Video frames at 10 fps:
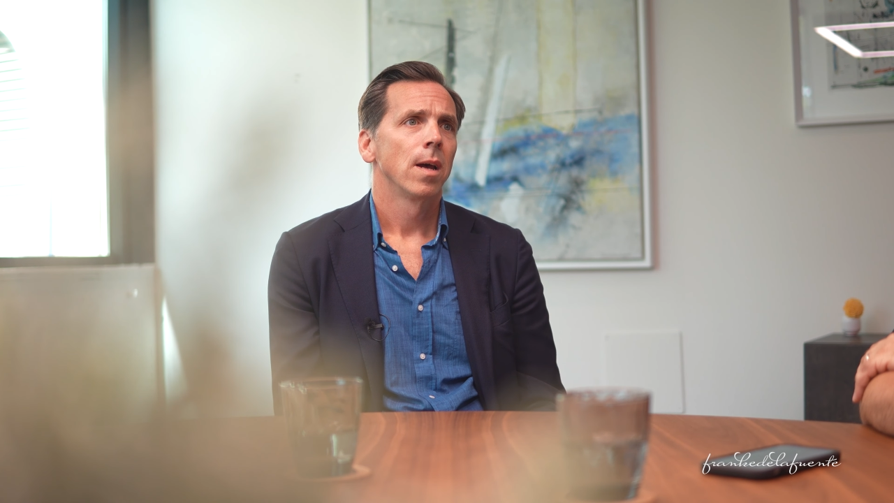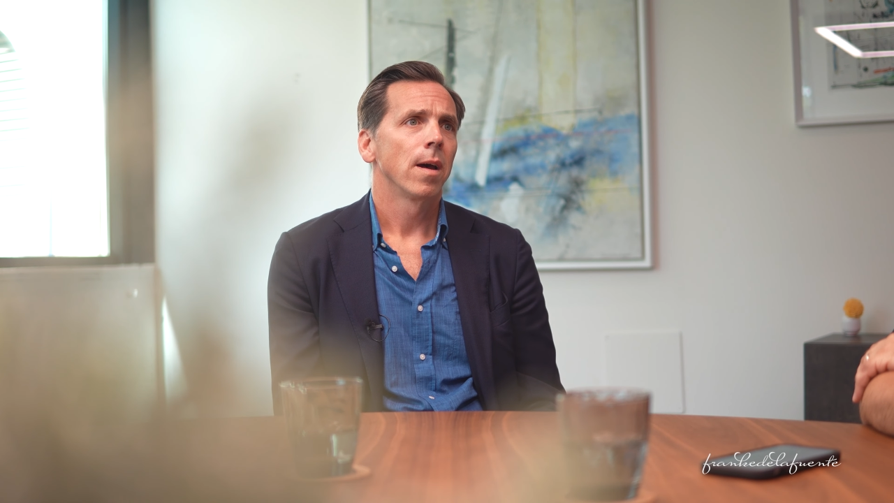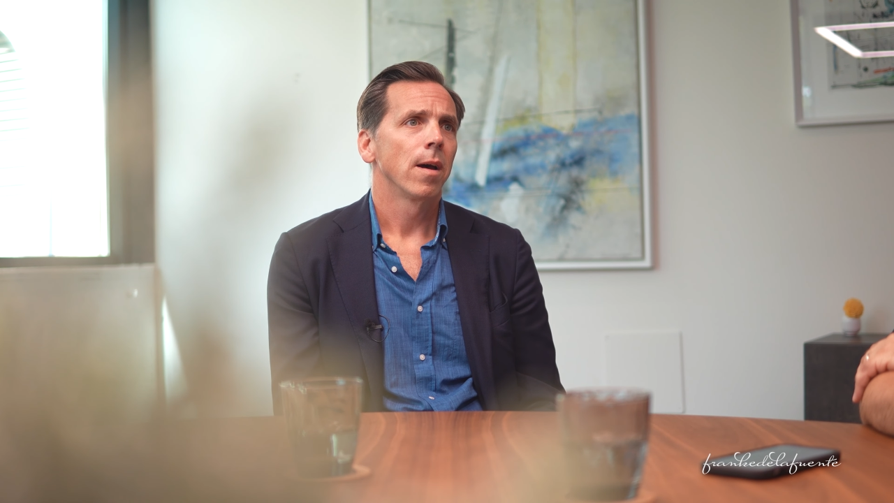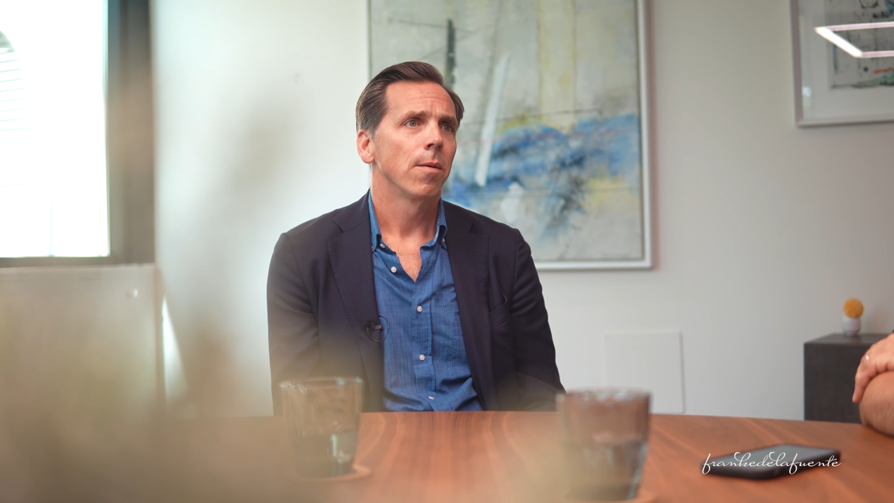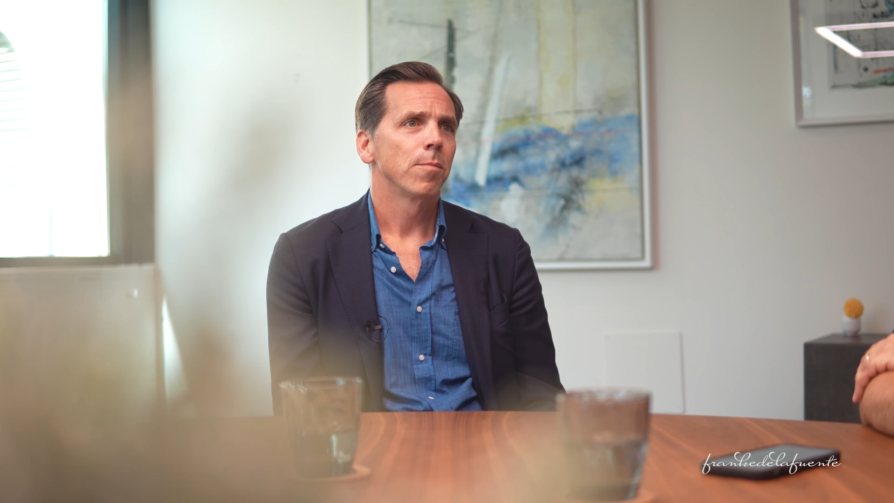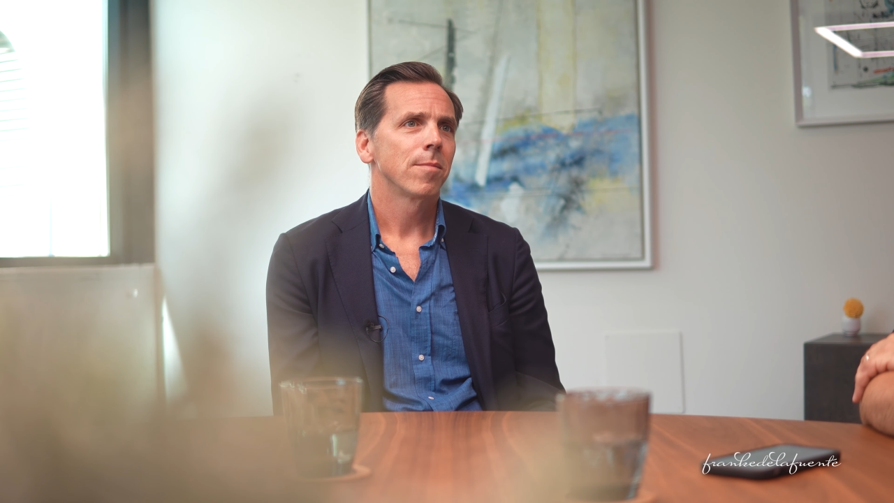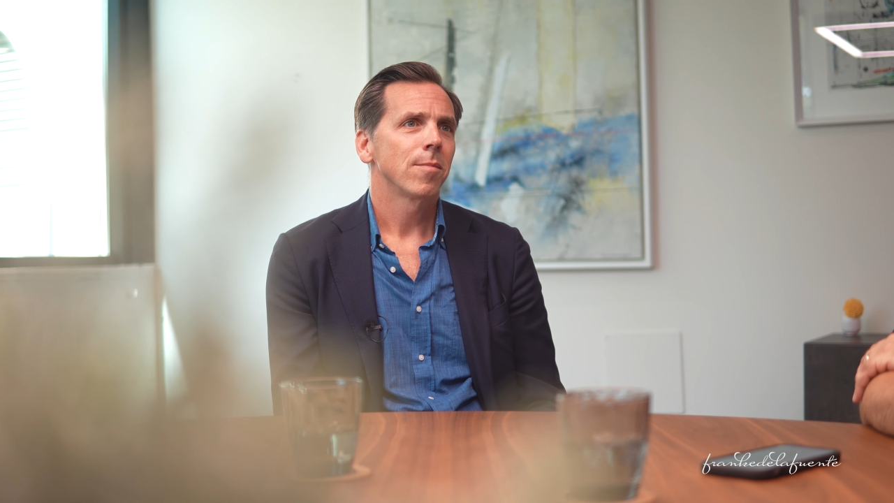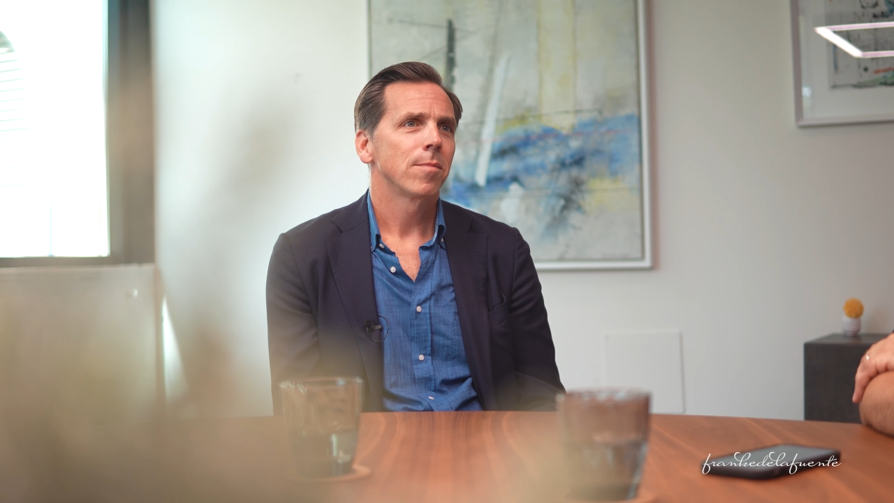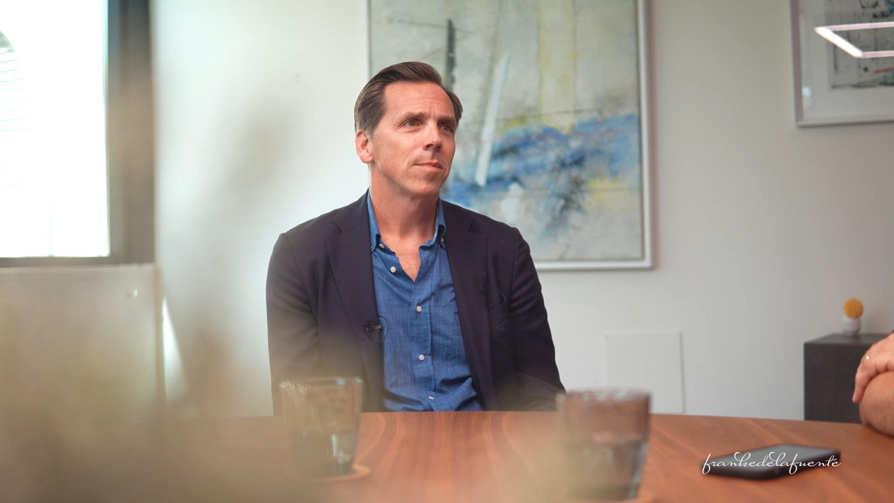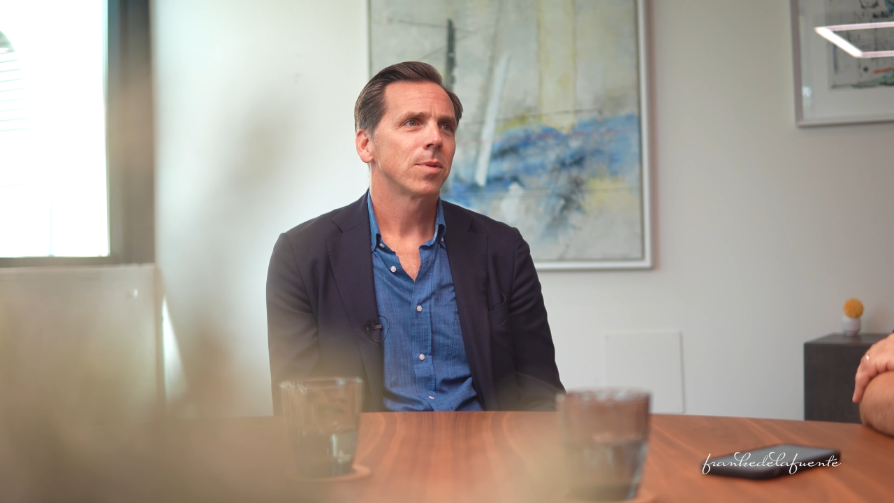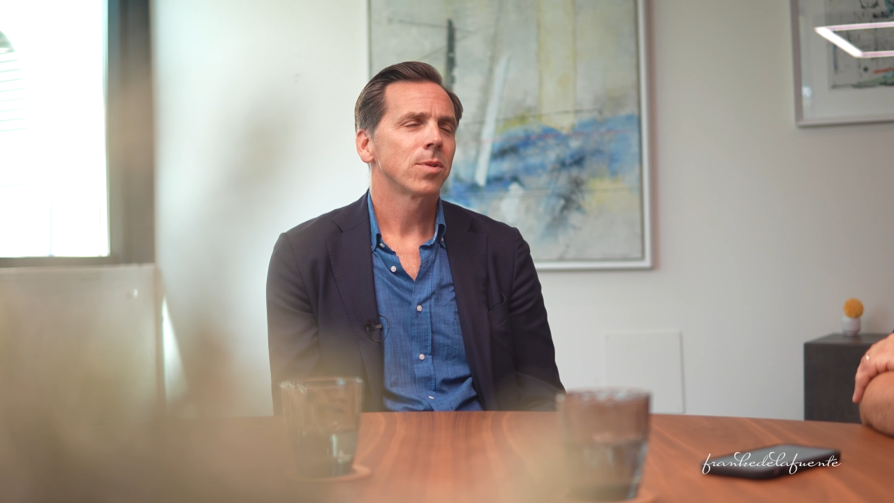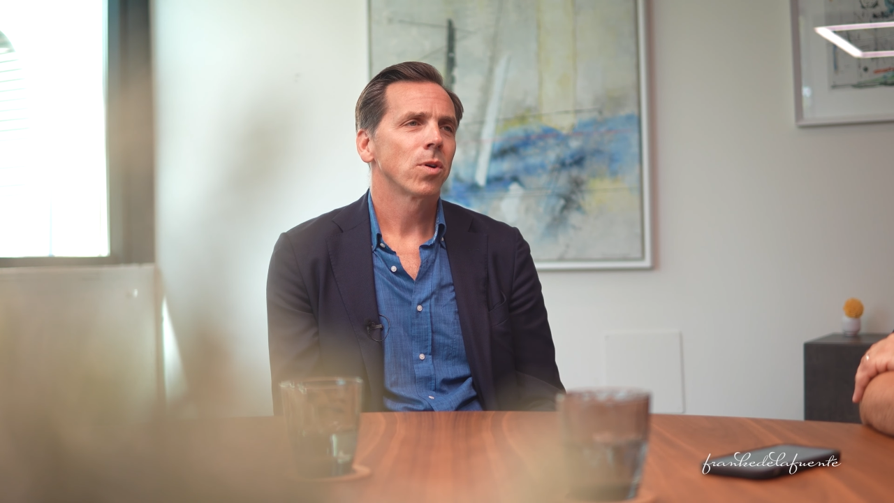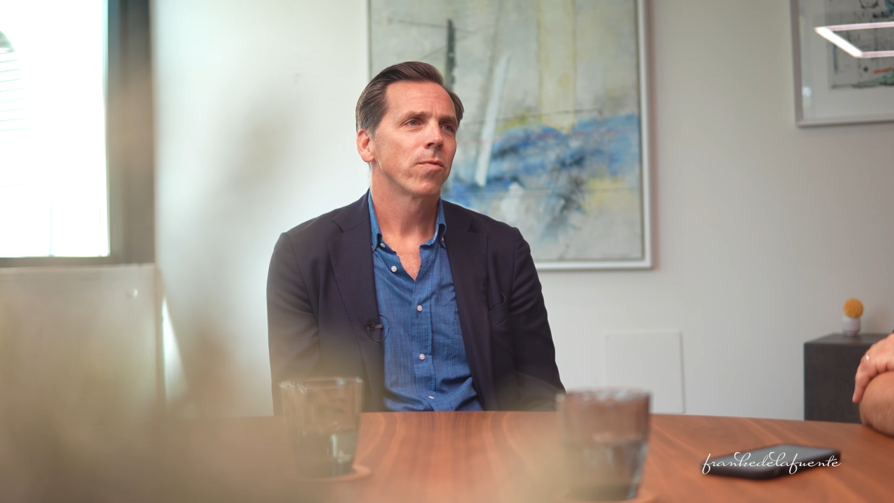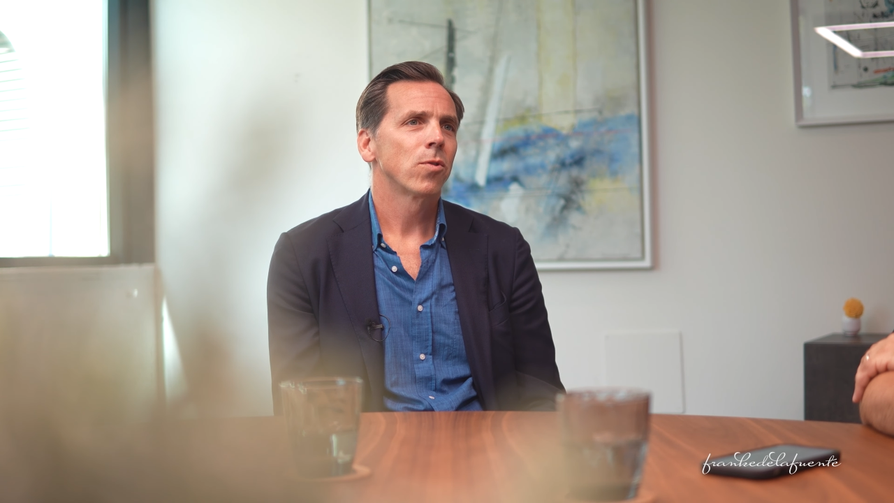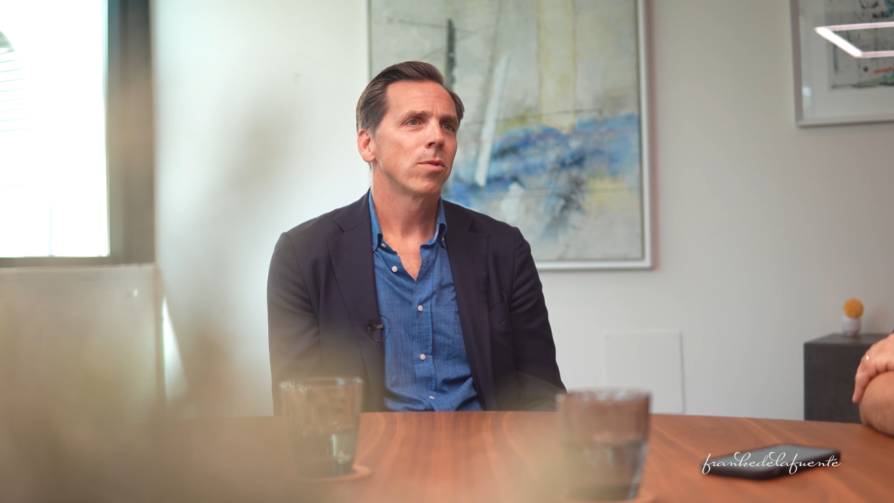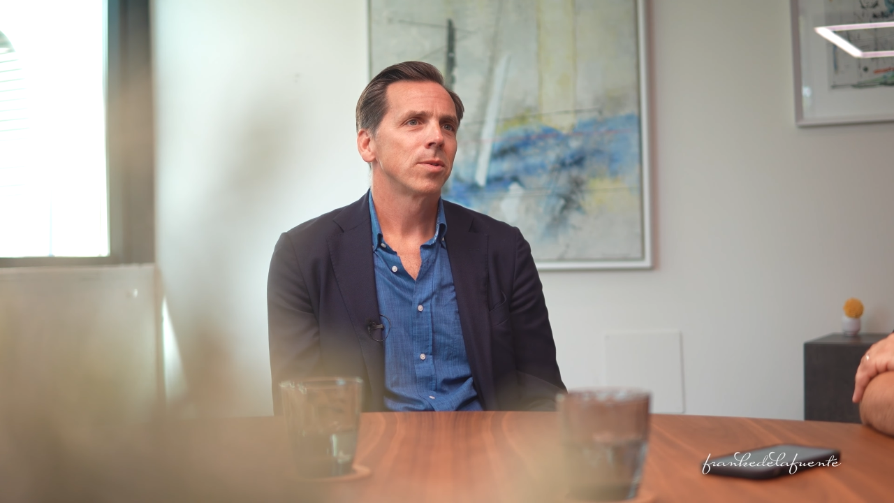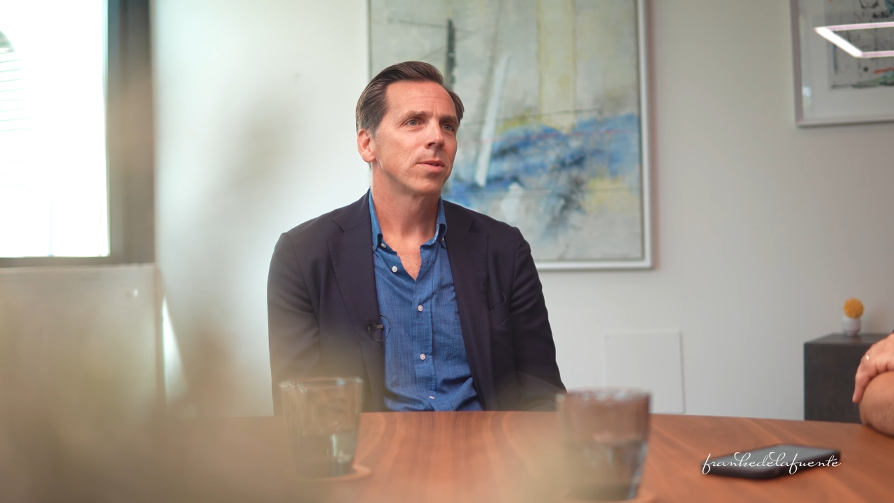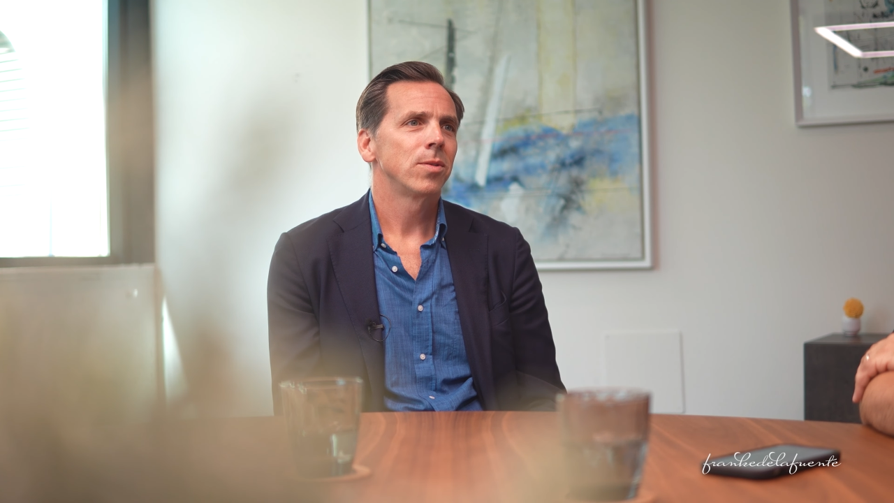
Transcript: So of course,